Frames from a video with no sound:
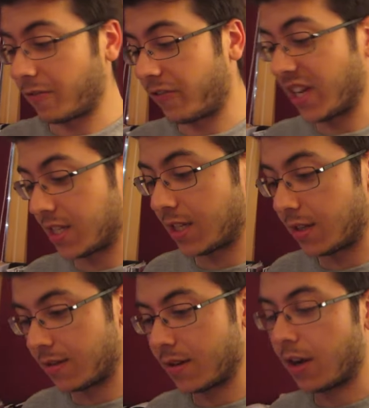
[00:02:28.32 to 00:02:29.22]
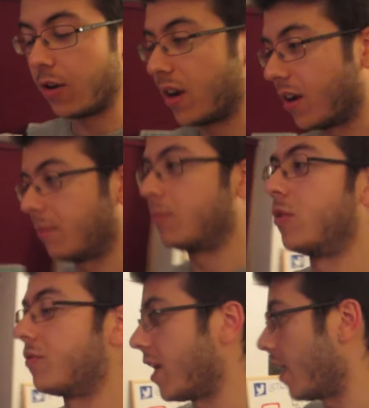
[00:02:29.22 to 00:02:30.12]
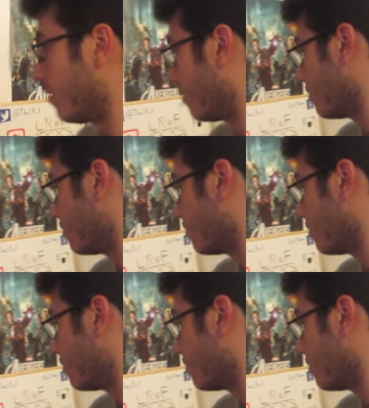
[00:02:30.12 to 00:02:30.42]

fix it. Oh, and I moved that